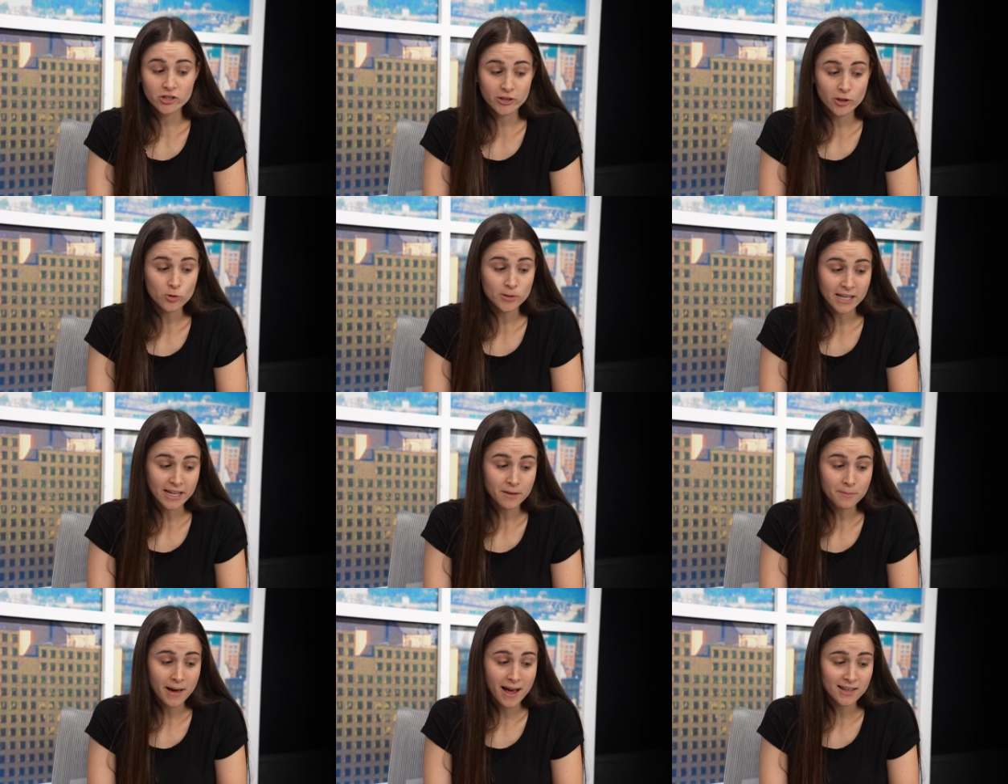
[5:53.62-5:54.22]
those
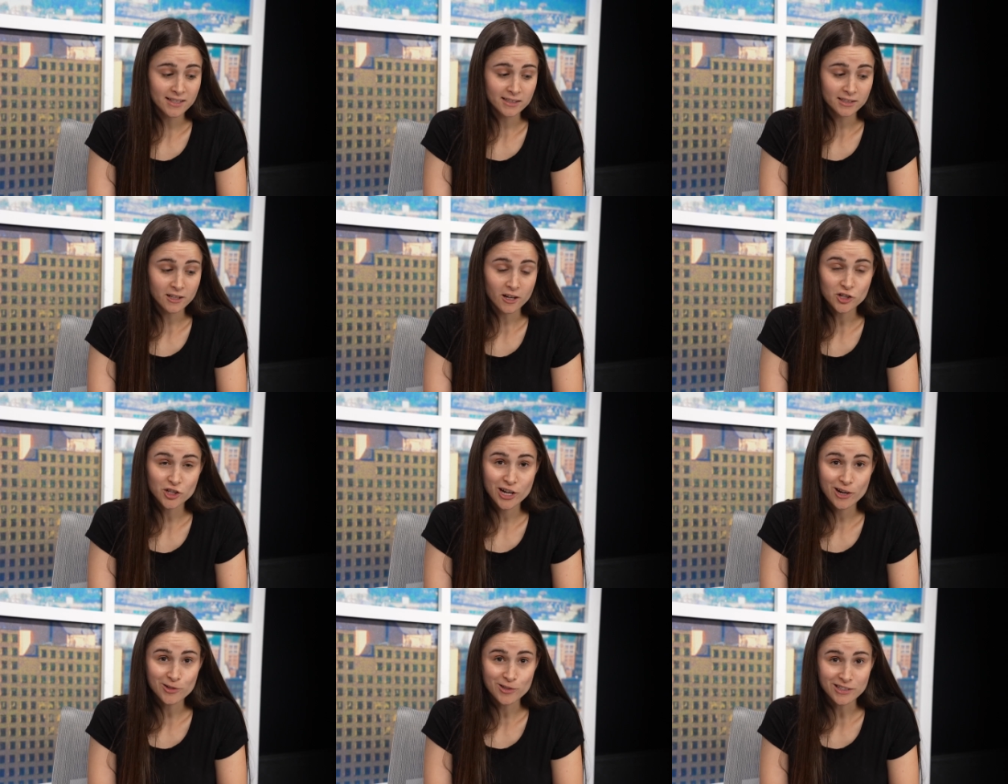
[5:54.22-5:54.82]
eight passing
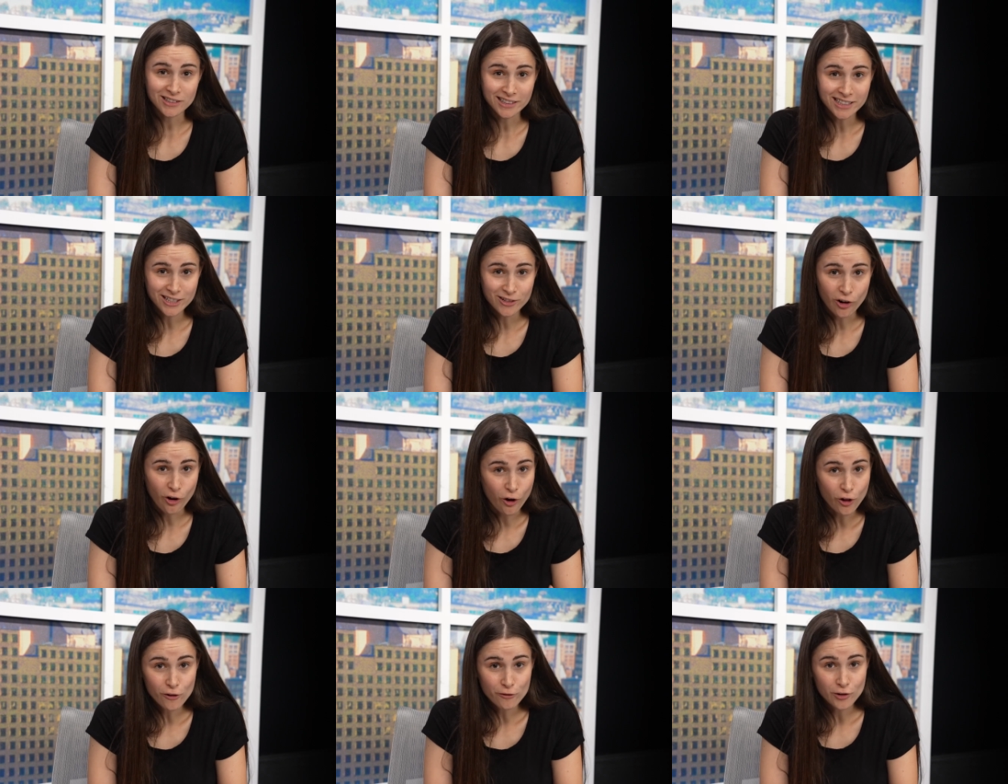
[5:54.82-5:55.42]
touchdowns lead
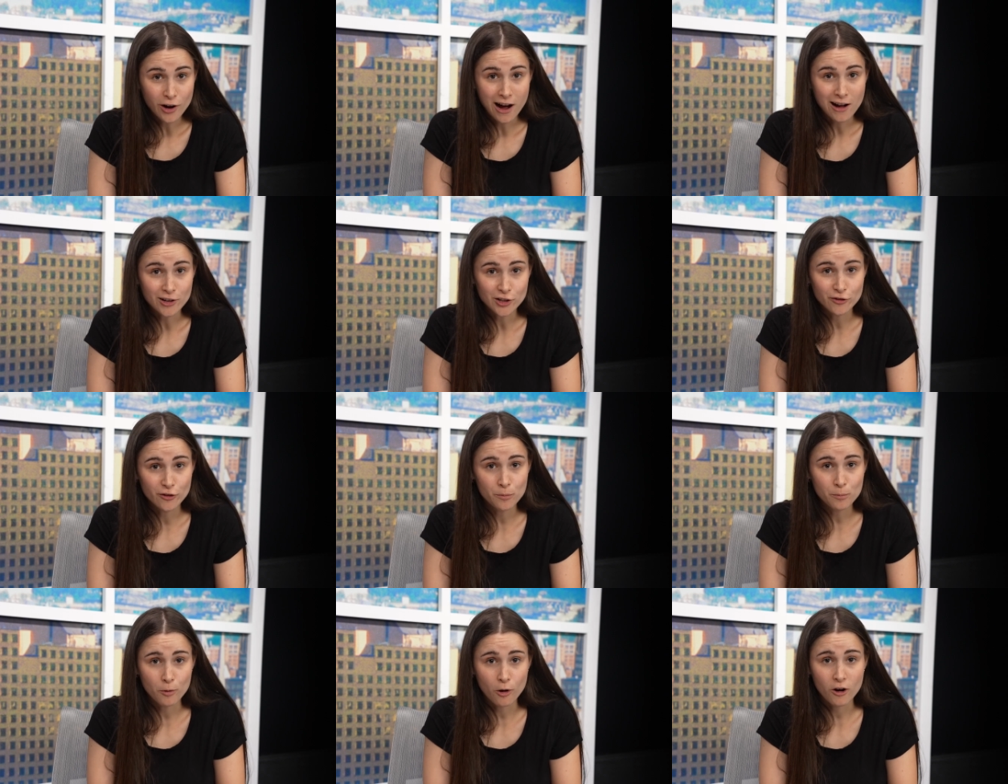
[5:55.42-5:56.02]
all of college
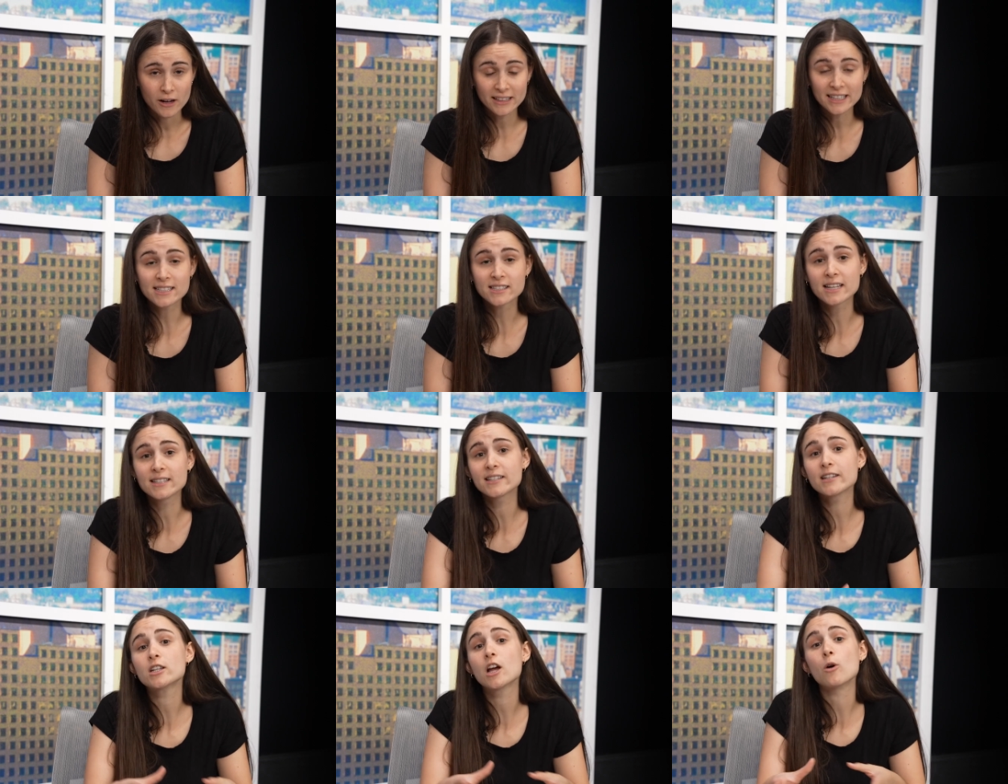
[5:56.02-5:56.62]
football. At least they
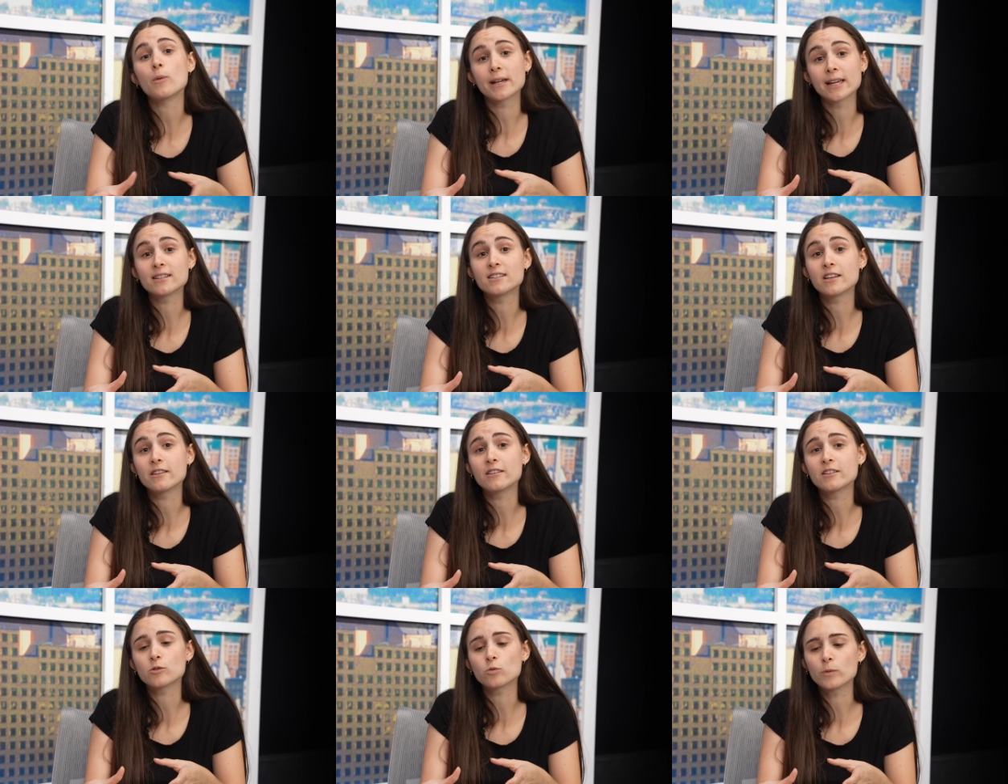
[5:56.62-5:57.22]
did going into
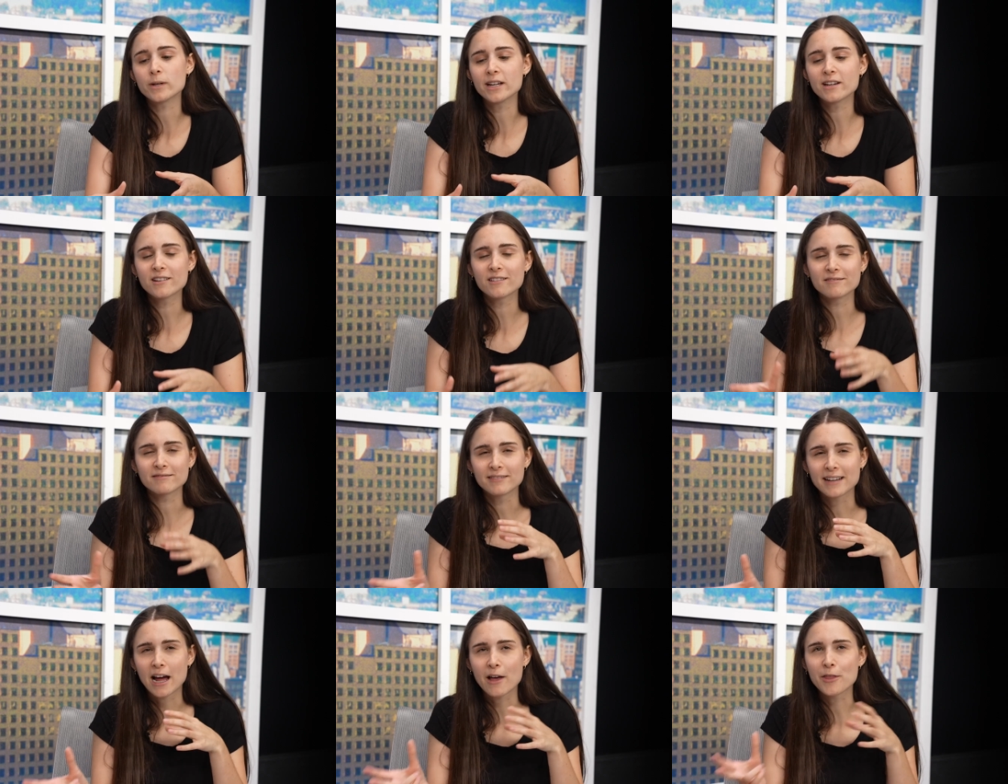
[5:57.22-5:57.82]
this week.
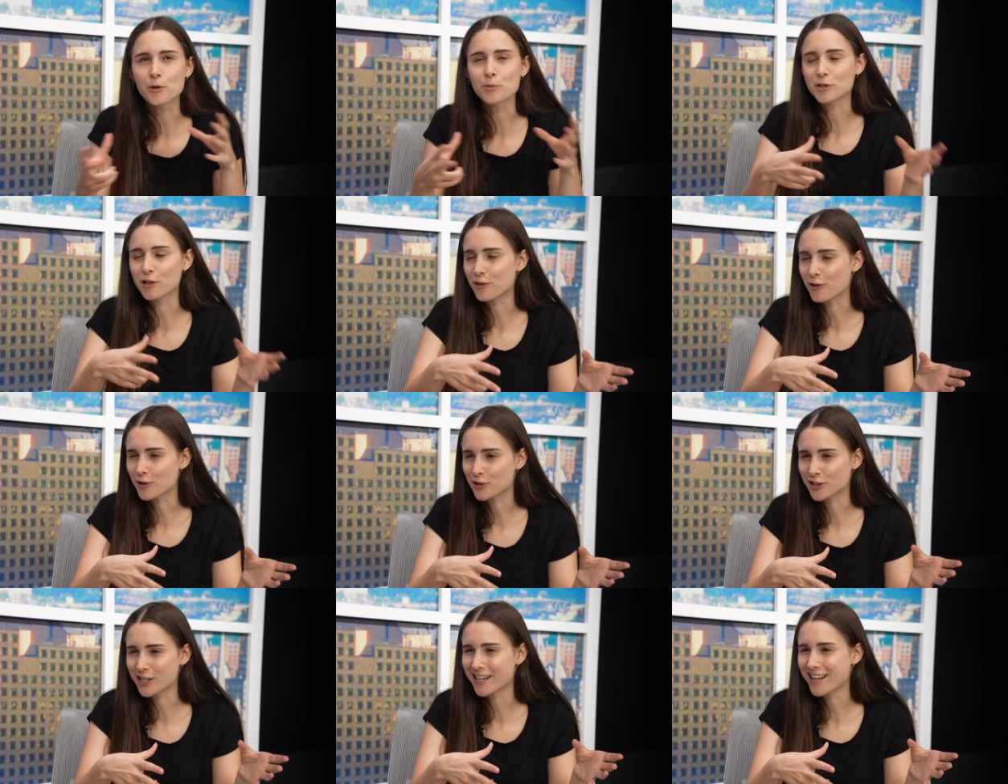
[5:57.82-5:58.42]
Mm-hmm. Now, there was a
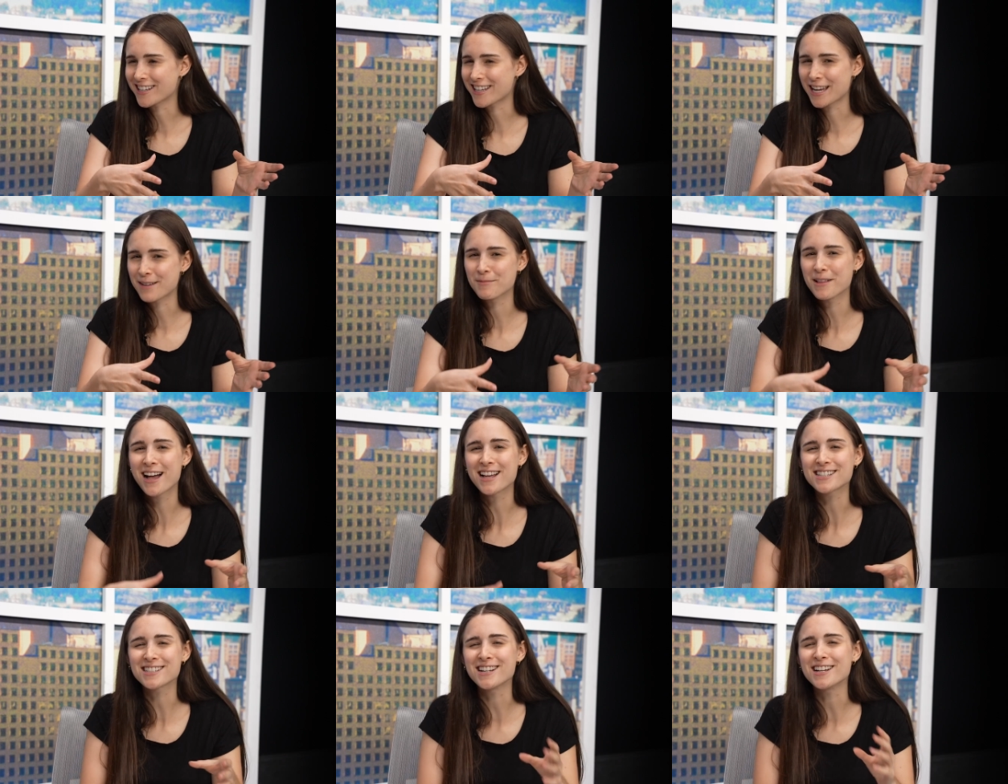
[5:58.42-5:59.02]
Thursday night game
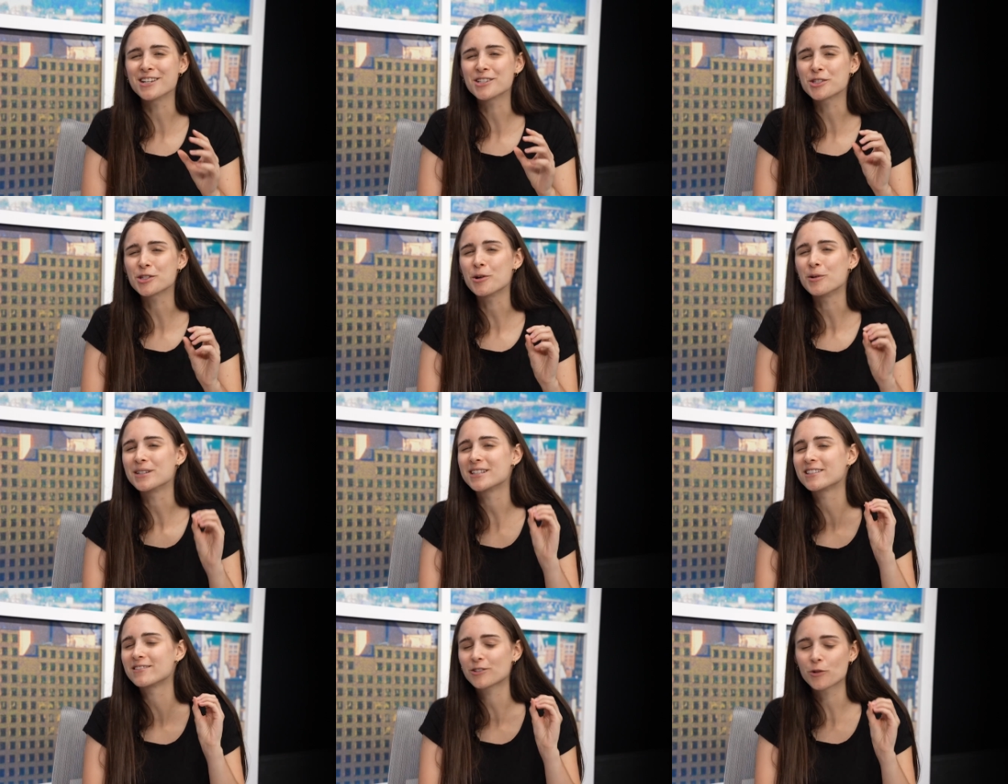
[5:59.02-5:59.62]
last night, so a
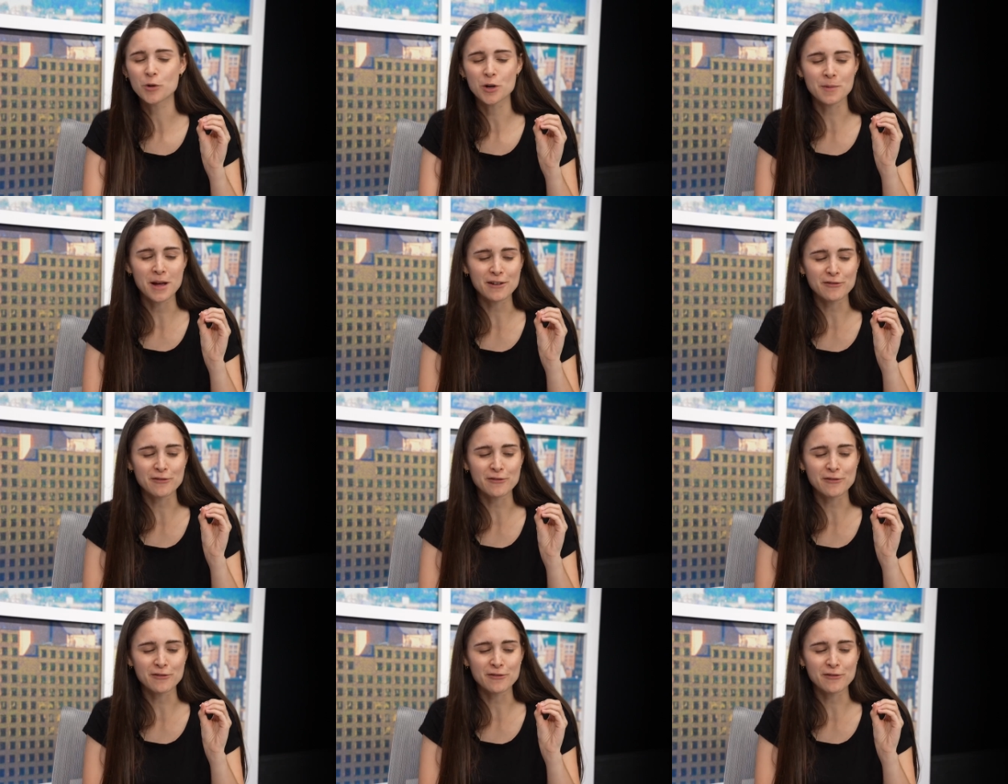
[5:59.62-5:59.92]
quarterback